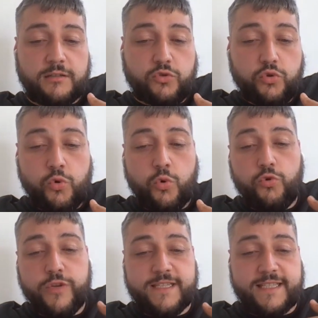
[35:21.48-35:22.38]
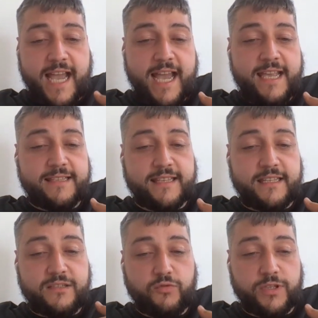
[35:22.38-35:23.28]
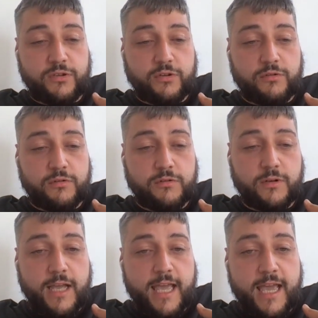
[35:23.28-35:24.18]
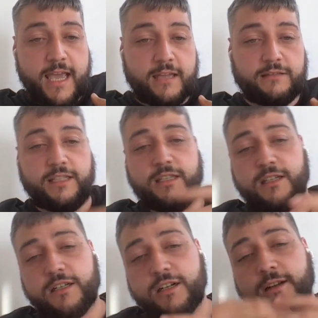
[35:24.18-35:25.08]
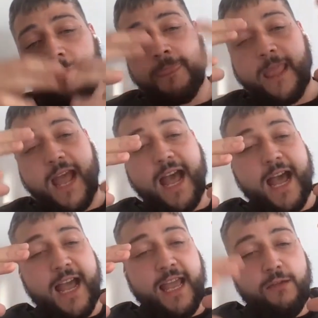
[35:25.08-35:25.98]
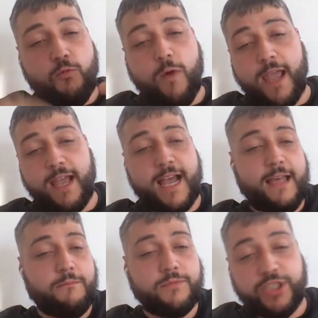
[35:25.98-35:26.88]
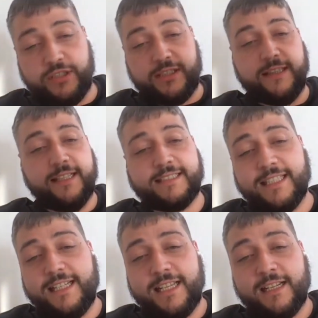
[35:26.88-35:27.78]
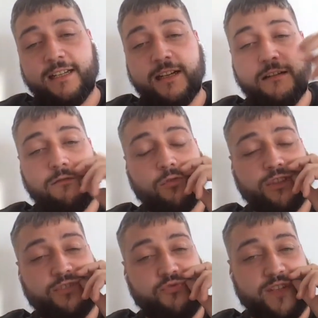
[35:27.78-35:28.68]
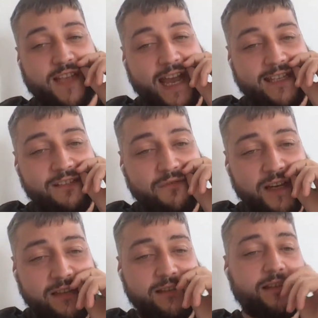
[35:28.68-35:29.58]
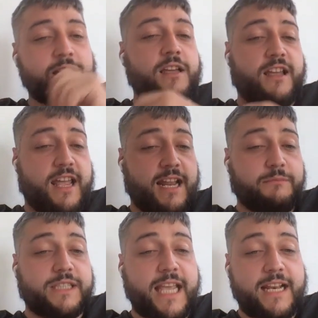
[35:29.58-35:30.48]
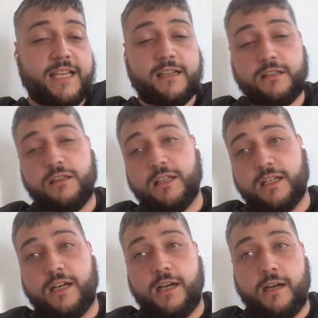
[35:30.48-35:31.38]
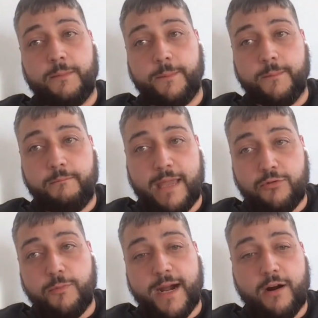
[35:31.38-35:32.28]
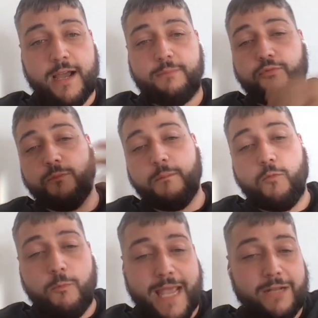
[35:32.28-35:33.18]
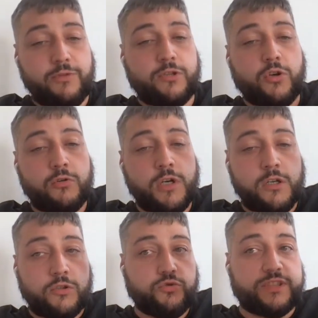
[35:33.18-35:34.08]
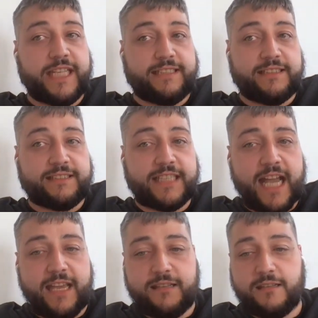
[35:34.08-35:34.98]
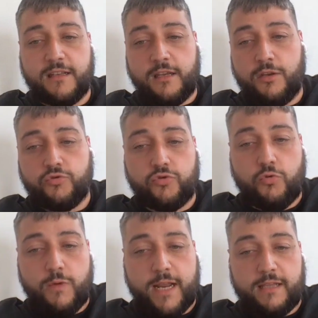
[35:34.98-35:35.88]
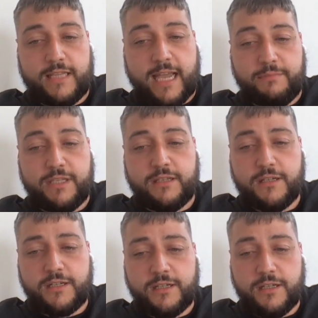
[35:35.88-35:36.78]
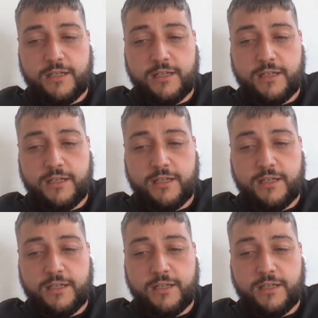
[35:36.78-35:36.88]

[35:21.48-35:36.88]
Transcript: to resize its window. And here I'm just listening for this resize event, and I'm telling the menu bar app main window to set its size. So when I type here,